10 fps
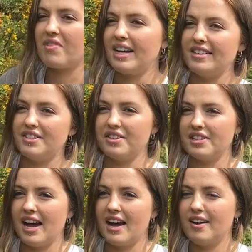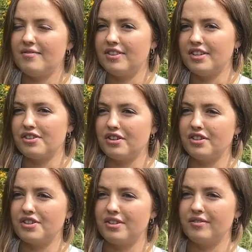It does have the
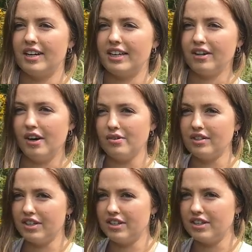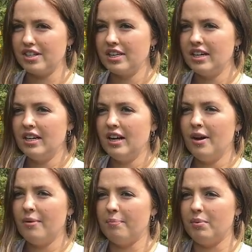touch of like coconut,
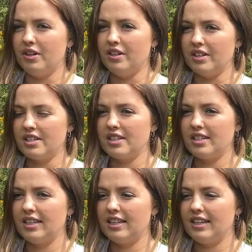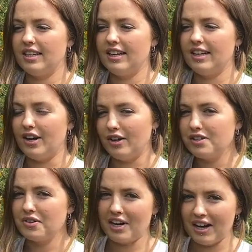but it
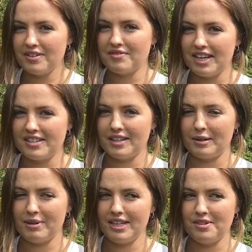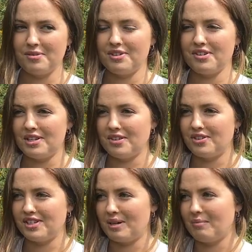also kind of tastes like peas, which is
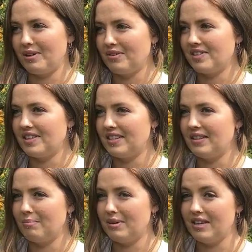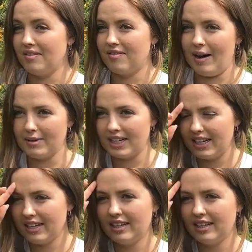interesting because it's in the pea family.